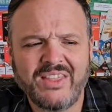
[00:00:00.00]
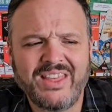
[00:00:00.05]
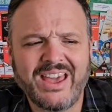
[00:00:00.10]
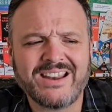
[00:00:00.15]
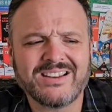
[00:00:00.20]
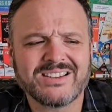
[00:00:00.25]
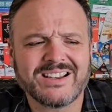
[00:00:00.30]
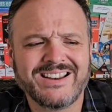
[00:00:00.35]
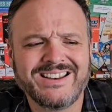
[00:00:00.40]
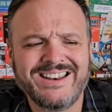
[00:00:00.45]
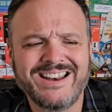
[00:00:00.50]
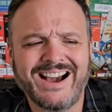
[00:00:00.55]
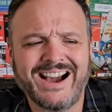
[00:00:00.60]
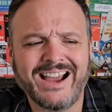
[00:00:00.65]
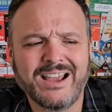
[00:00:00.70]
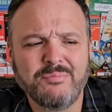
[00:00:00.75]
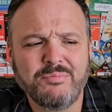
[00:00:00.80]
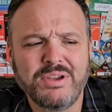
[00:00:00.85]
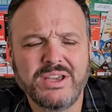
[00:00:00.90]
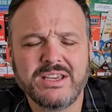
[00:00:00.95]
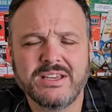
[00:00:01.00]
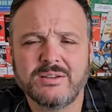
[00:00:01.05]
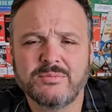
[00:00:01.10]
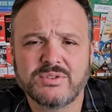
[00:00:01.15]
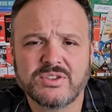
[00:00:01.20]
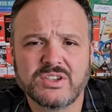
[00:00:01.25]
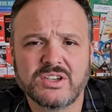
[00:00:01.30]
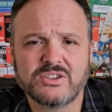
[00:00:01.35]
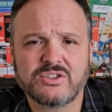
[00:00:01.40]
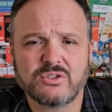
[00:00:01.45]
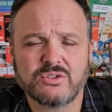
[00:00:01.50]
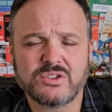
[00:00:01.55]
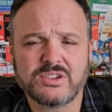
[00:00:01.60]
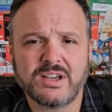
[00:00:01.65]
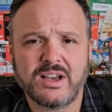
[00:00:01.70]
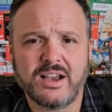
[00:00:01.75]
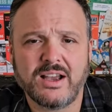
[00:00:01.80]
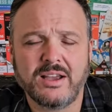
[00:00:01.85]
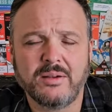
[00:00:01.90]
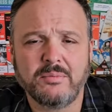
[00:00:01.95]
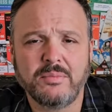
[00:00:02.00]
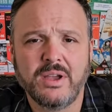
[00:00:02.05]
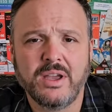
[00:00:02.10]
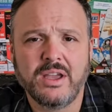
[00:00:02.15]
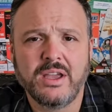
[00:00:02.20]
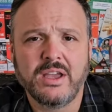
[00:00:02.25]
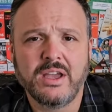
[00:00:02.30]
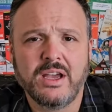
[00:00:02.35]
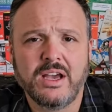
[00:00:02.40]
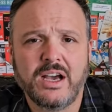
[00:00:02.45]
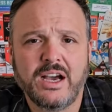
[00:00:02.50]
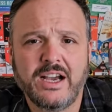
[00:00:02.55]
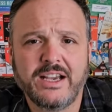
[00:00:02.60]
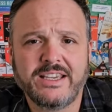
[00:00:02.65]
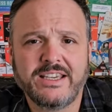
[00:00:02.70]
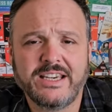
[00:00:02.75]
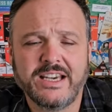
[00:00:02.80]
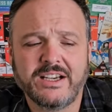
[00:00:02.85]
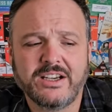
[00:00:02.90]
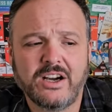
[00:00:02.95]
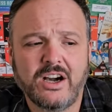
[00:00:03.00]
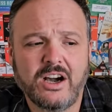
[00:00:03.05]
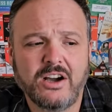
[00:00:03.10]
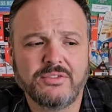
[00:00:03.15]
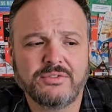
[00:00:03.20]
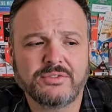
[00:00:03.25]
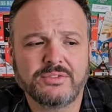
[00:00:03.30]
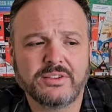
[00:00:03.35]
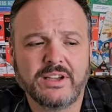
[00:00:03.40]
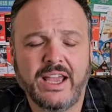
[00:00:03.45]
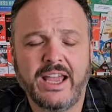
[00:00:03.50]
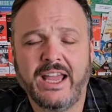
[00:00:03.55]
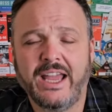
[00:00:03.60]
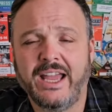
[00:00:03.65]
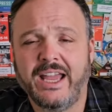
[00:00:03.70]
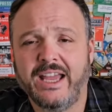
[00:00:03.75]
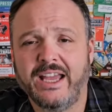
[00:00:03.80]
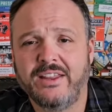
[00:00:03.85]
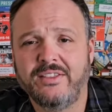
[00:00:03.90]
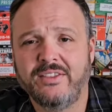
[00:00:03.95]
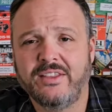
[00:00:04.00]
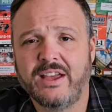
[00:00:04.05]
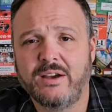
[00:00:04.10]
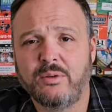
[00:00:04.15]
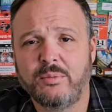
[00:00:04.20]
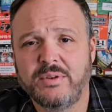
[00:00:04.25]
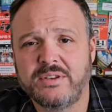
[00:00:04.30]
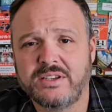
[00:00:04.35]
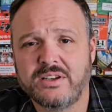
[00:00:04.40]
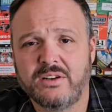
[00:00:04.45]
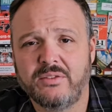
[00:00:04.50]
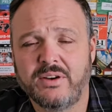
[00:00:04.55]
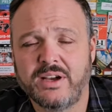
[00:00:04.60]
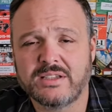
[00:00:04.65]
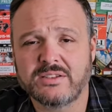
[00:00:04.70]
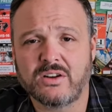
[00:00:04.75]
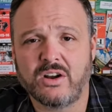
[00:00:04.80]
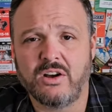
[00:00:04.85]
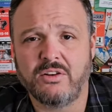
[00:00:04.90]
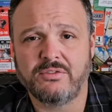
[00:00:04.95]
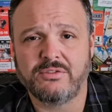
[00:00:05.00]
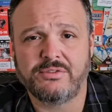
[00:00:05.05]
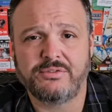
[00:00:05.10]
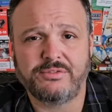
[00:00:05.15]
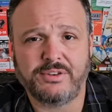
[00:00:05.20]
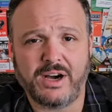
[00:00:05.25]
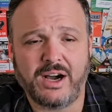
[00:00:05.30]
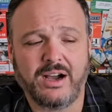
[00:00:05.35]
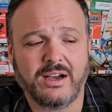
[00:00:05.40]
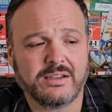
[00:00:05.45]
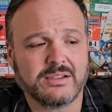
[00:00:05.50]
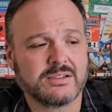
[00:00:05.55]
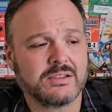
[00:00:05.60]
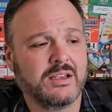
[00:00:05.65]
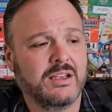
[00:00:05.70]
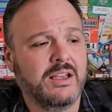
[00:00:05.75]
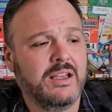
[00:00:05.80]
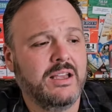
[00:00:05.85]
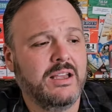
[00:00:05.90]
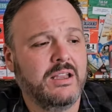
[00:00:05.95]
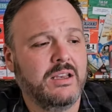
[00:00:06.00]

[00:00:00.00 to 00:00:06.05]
That is a 9 p.m. Central Time kickoff, and that will be televised on Fox.